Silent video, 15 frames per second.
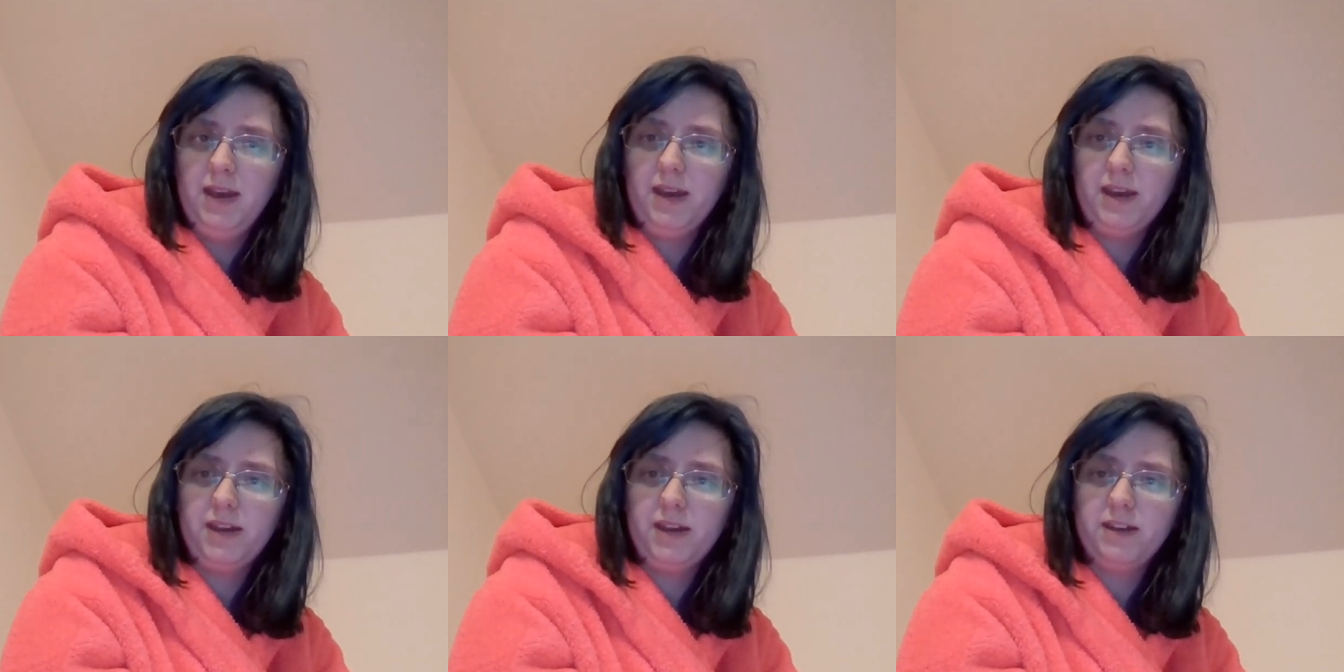
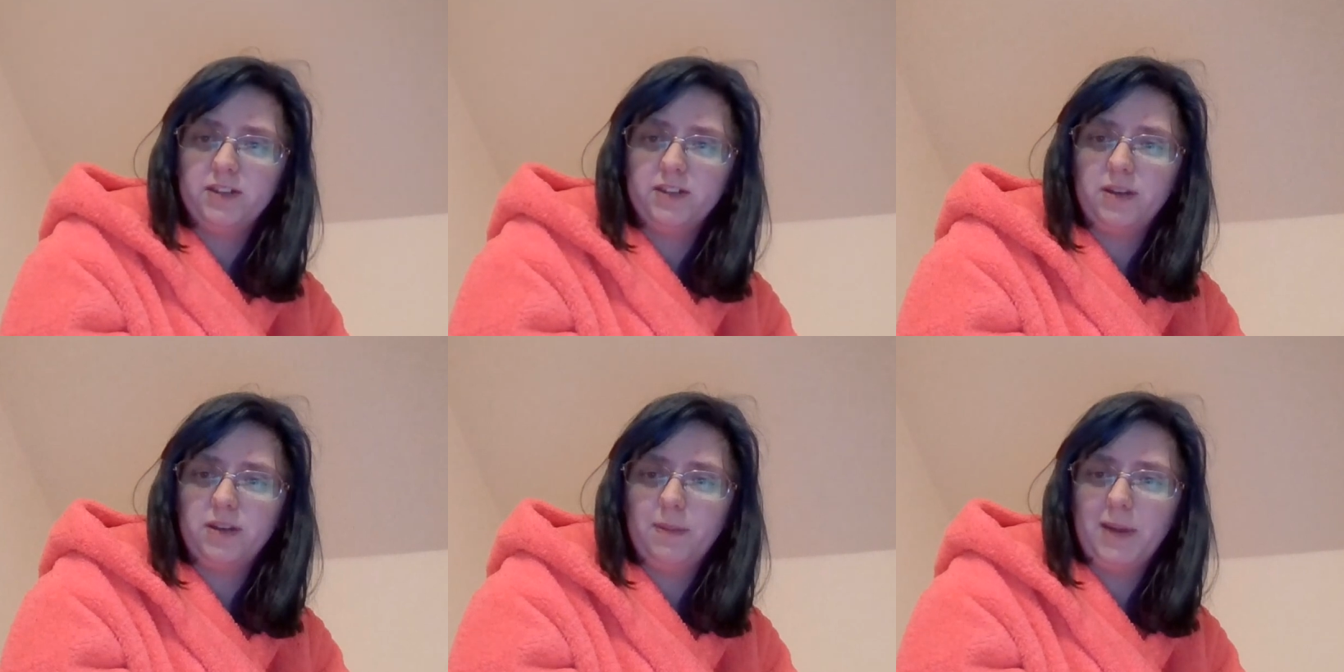edit
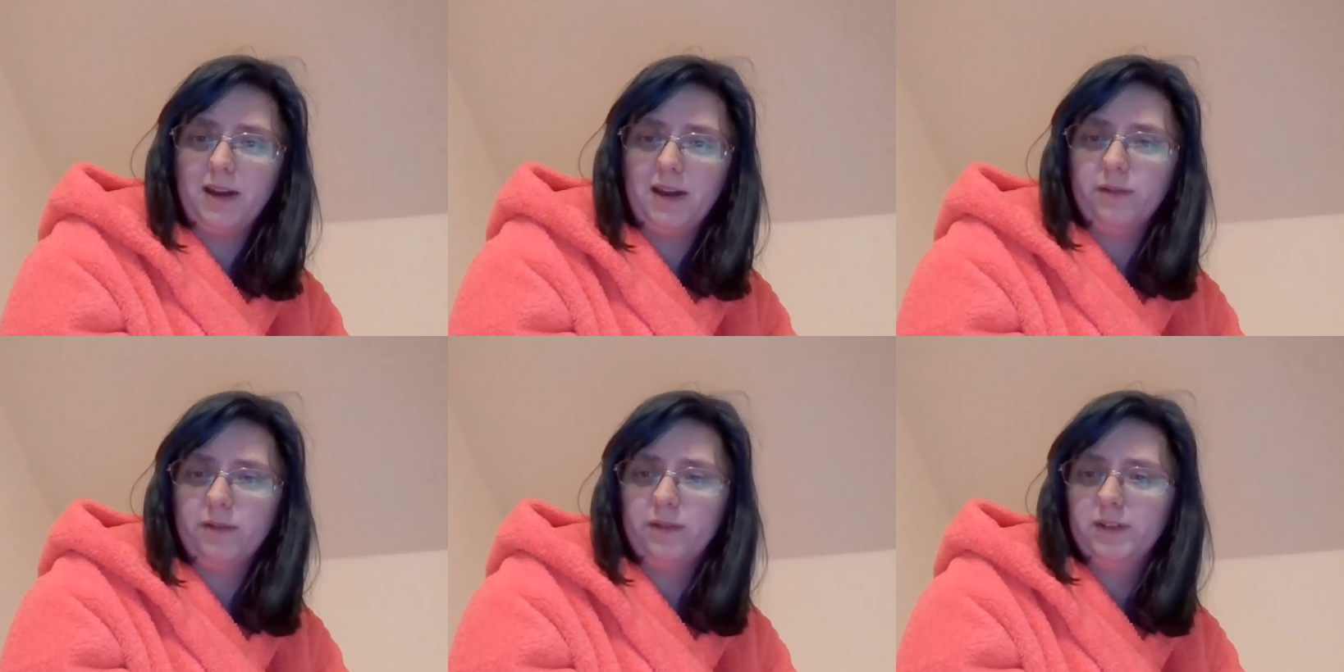some
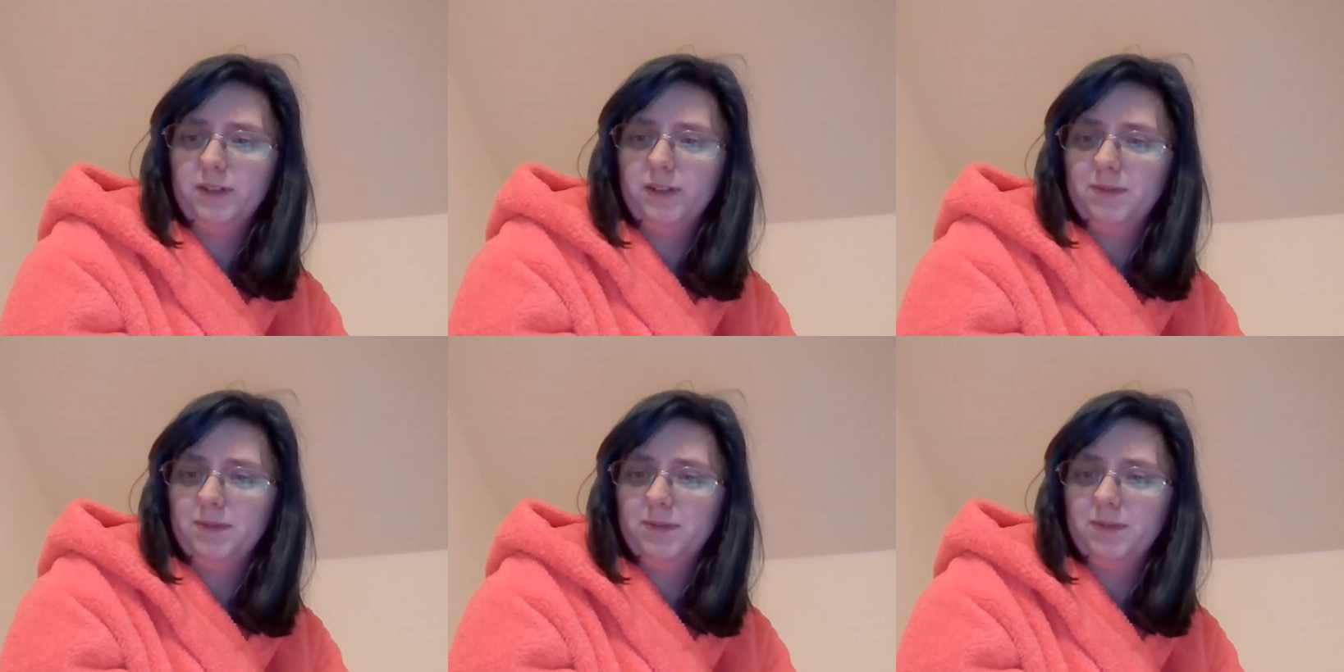out